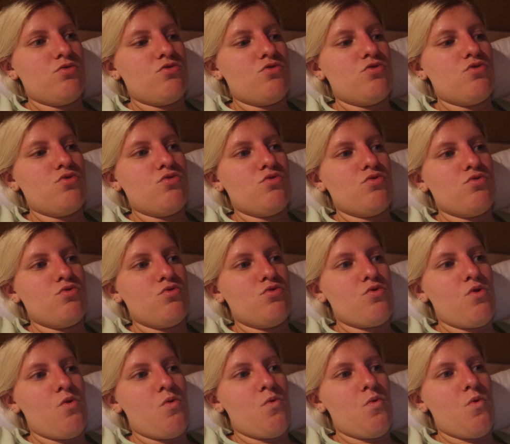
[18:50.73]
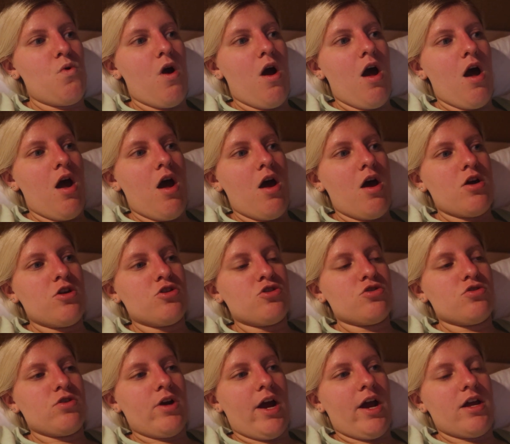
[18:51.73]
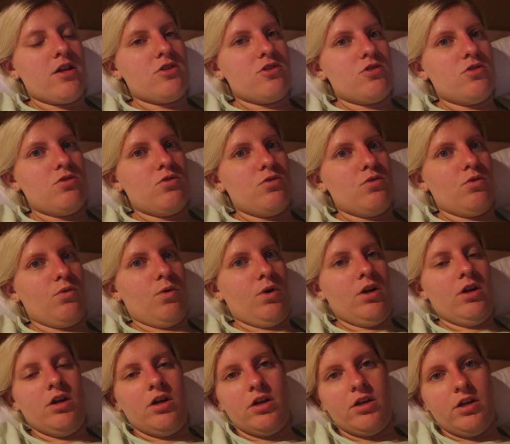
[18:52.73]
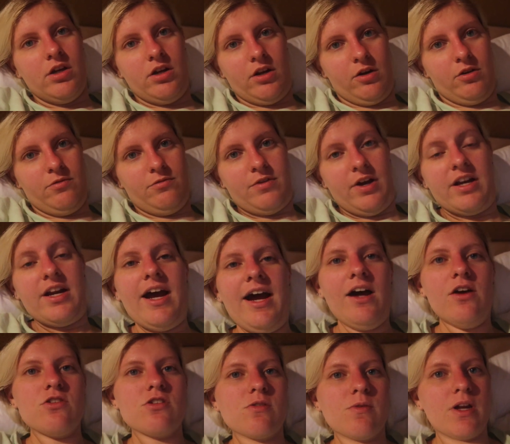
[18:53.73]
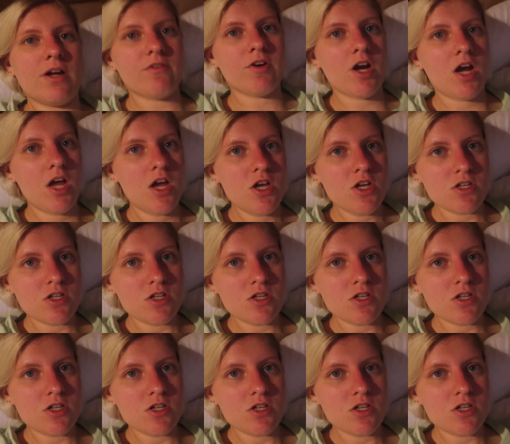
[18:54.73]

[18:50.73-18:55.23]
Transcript: to try to, you know, find a house or whatever.